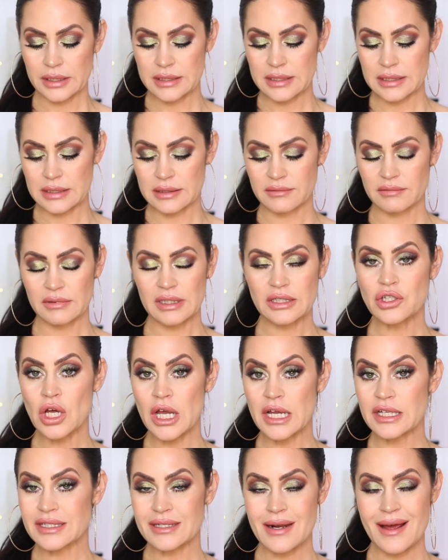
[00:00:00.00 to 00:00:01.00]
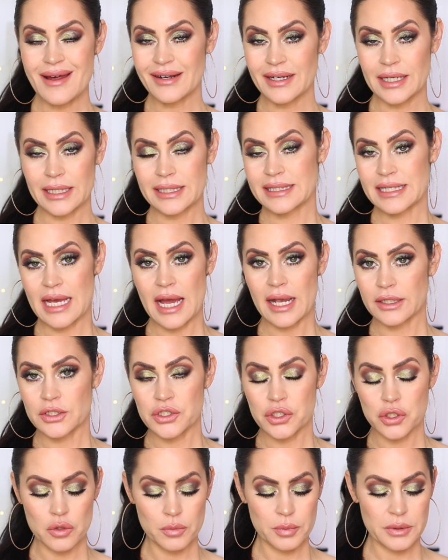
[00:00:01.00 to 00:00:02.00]
it's not an
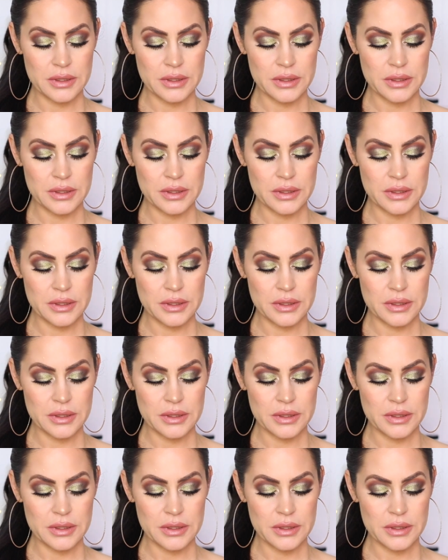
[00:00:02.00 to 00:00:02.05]
exact dupe.